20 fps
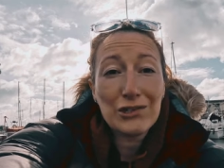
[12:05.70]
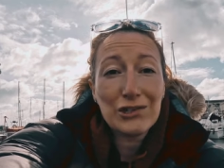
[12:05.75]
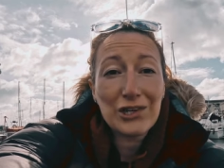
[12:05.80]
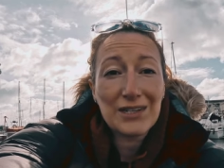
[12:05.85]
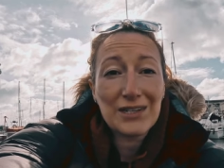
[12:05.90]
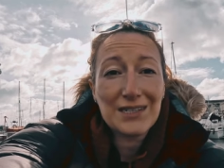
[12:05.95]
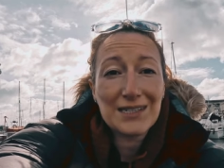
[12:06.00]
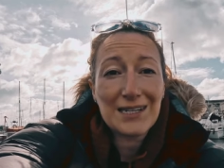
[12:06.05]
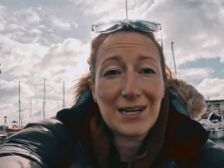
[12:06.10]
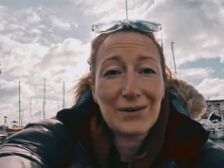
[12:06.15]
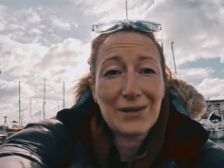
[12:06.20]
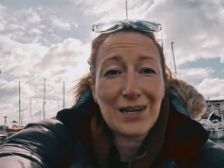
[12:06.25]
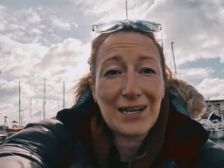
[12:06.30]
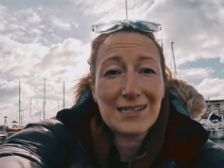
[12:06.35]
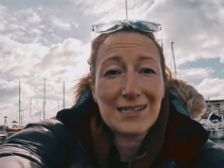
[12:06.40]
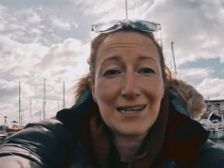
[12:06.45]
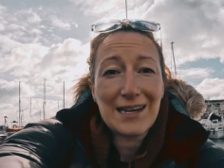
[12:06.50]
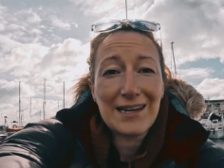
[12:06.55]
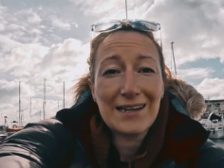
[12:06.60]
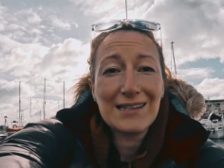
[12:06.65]
chucked it down
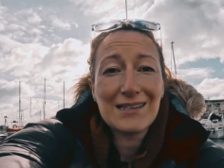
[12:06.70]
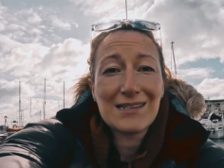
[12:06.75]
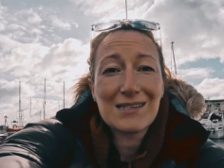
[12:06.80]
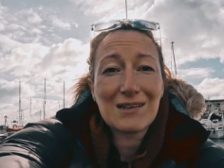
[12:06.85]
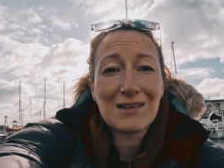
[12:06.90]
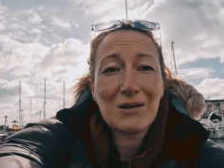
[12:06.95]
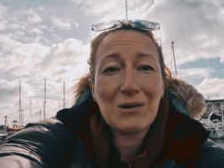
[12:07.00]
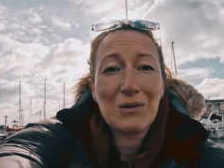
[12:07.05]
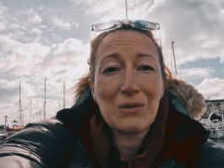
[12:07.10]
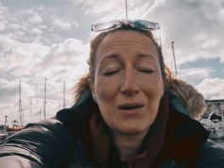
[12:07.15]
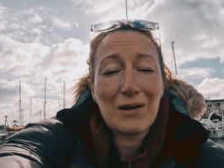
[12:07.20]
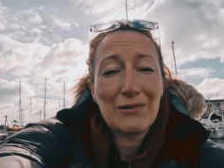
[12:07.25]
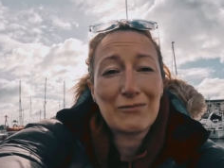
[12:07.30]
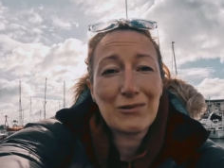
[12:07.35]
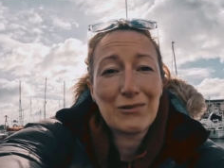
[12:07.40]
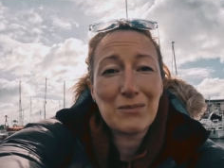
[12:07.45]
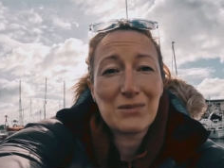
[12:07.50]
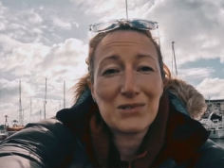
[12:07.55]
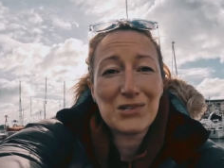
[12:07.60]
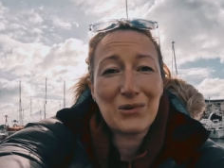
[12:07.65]
last night so
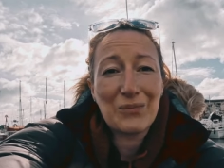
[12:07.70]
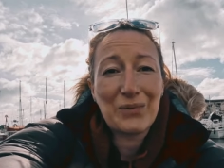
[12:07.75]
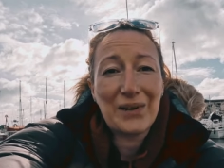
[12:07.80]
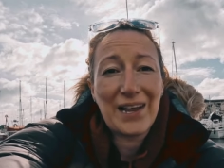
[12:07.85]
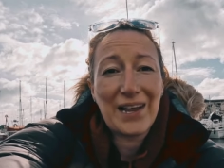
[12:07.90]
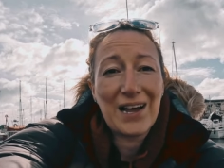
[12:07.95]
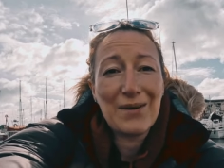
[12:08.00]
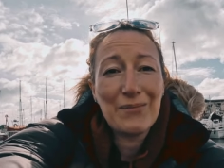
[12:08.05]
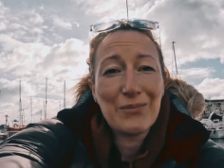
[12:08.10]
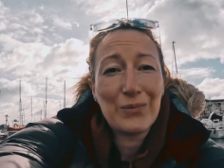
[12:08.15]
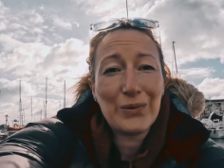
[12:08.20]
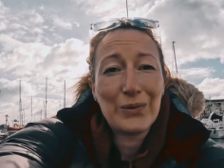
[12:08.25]
Rob's opening up